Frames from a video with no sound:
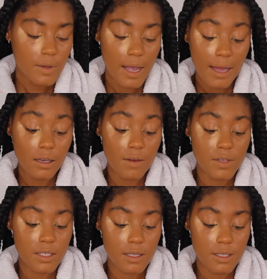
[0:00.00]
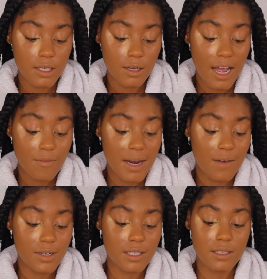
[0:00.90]
I love this concealer. I've been
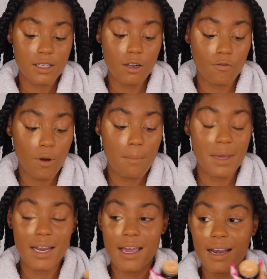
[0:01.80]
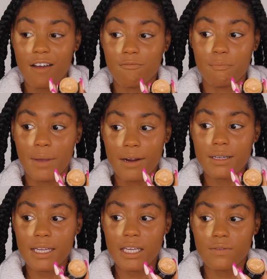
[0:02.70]
having this concealer for a minute, and I've
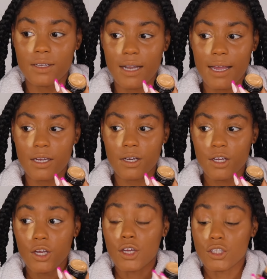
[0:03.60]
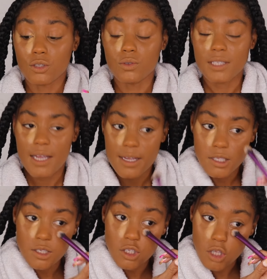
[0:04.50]
barely even like used it.
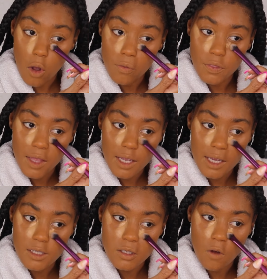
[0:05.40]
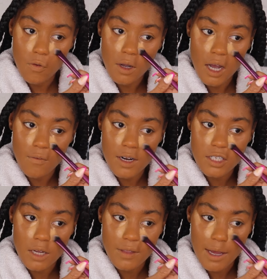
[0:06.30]
It's so thick and so full coverage
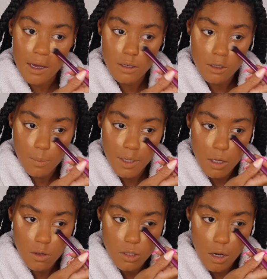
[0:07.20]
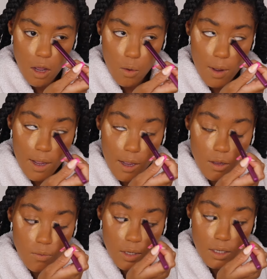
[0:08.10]
that a little bit goes a long way, and
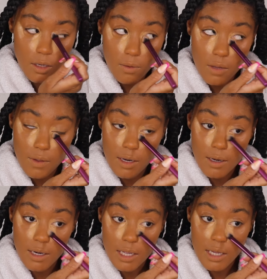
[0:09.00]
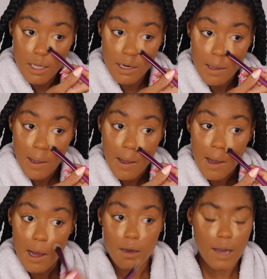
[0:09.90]
you really don't even need
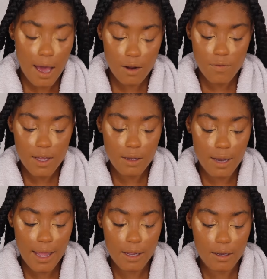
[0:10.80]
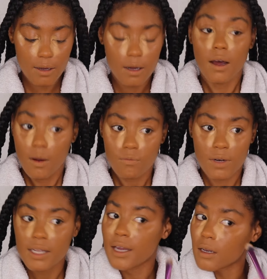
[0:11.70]
a lot of it. Like,
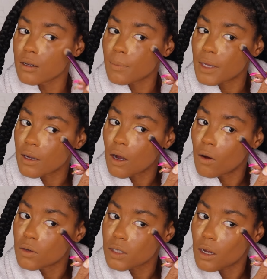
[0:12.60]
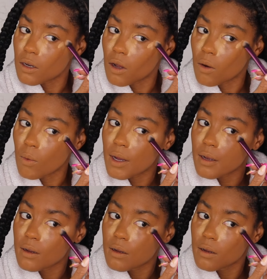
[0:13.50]
really, a little bit goes a long way.